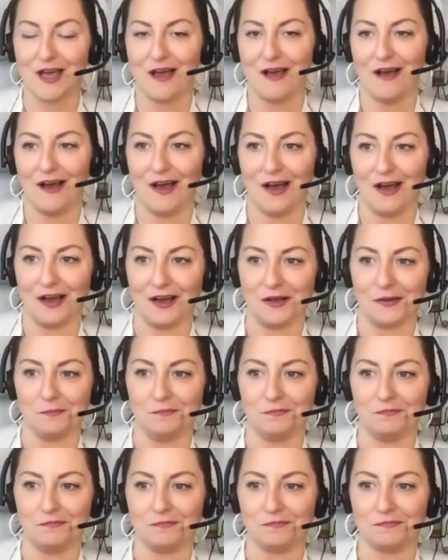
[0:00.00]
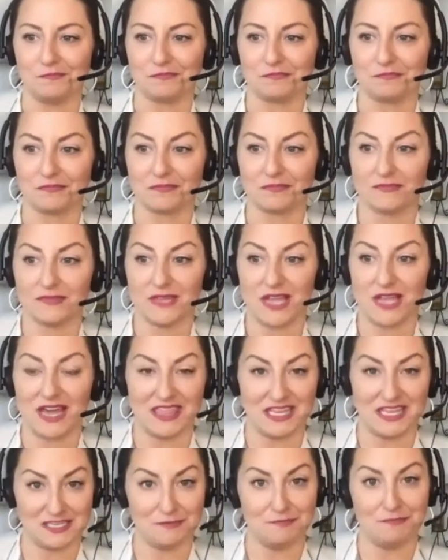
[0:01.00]
I
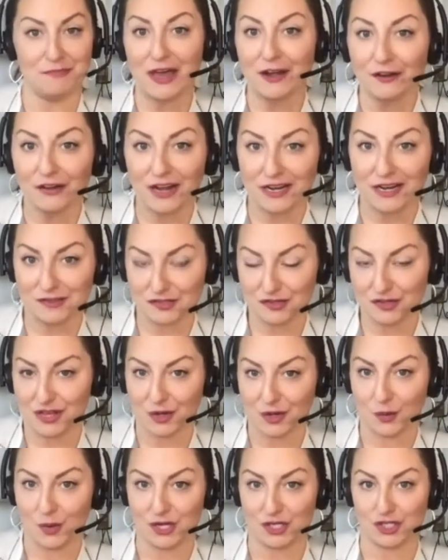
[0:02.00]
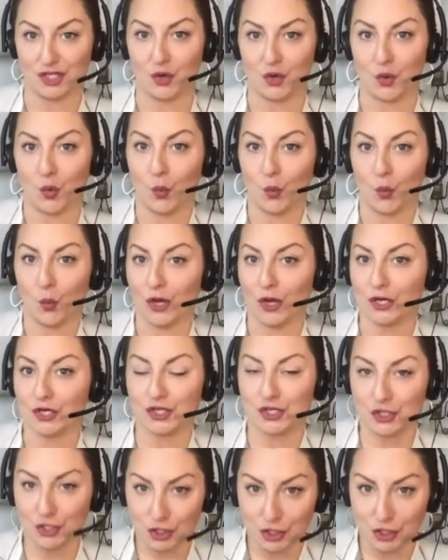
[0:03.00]
think to better answer that question, what
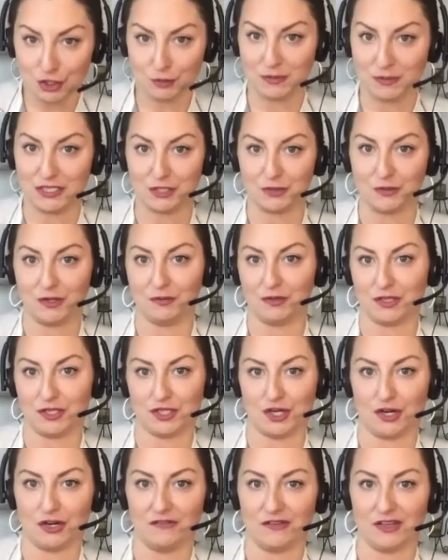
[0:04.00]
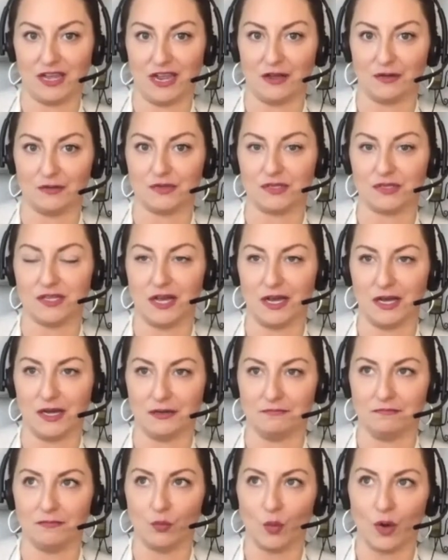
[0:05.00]
should you be doing with the chart of accounts?
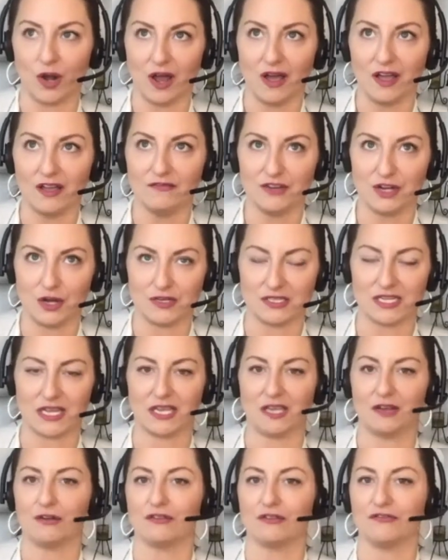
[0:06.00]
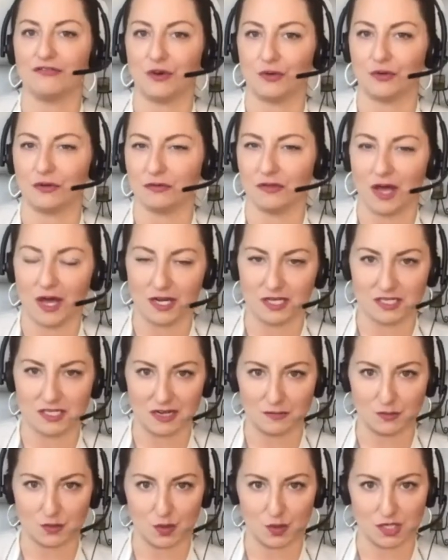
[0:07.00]
What I've noticed, I get on the phone a lot of
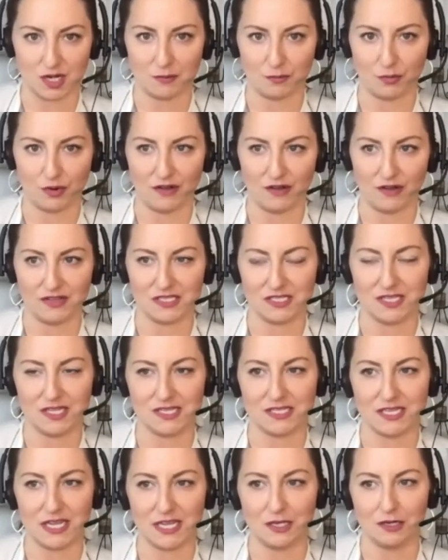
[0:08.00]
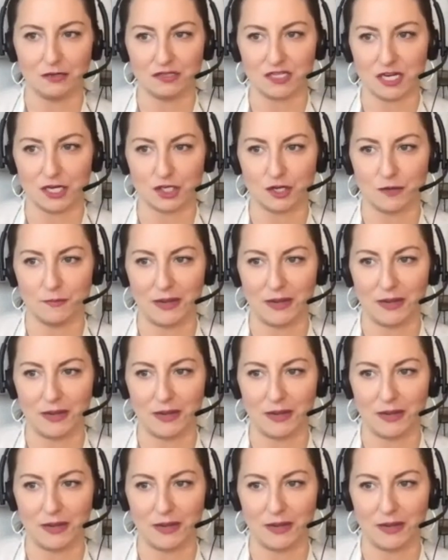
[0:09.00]
times with nonprofits, and they say, Tosha,